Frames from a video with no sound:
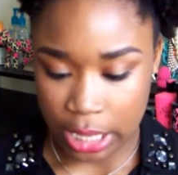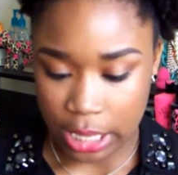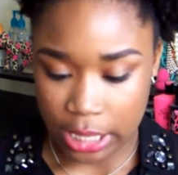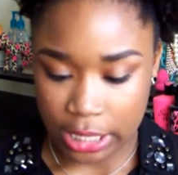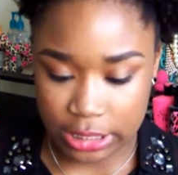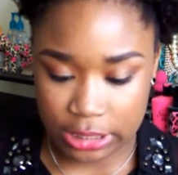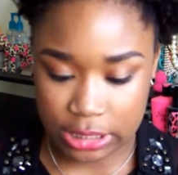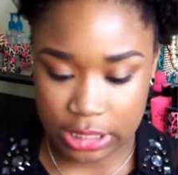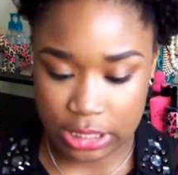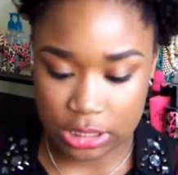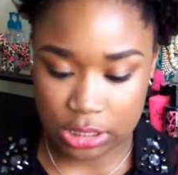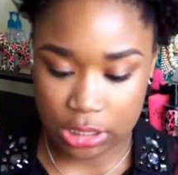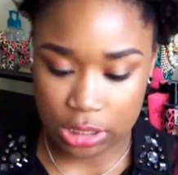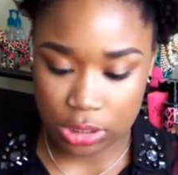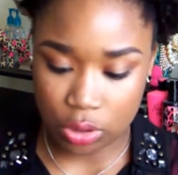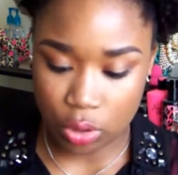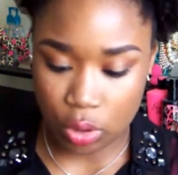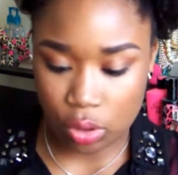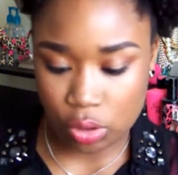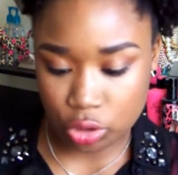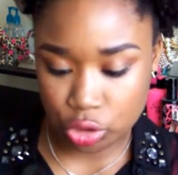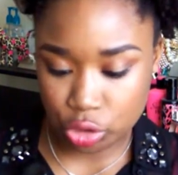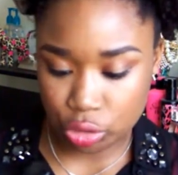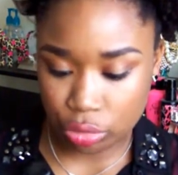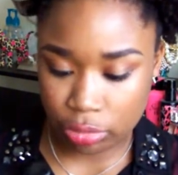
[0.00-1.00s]
It says this
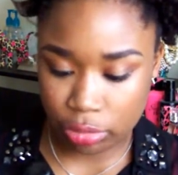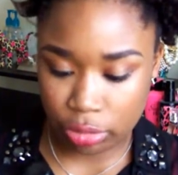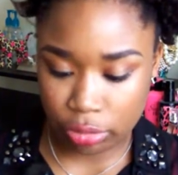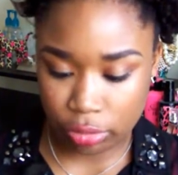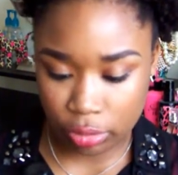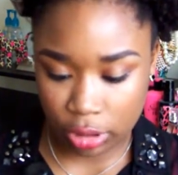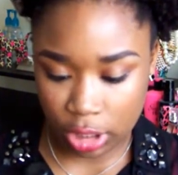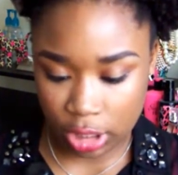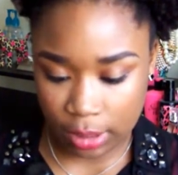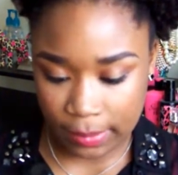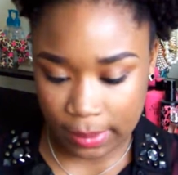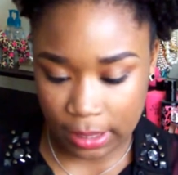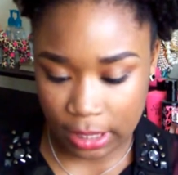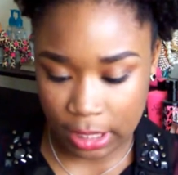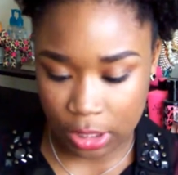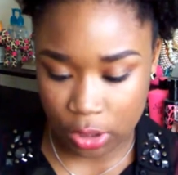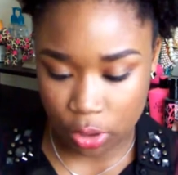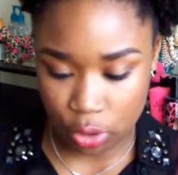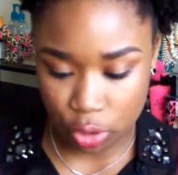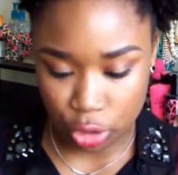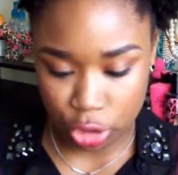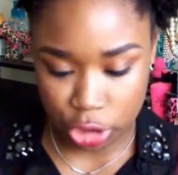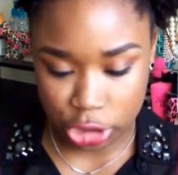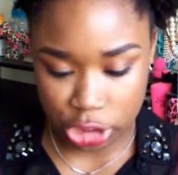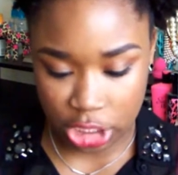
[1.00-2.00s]
ultra creamy,
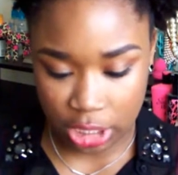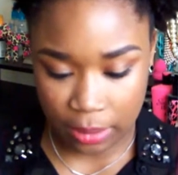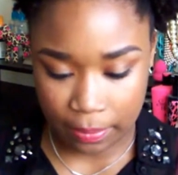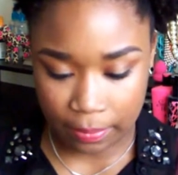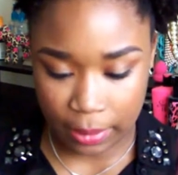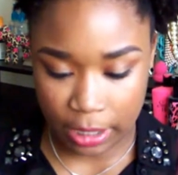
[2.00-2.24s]
nourishing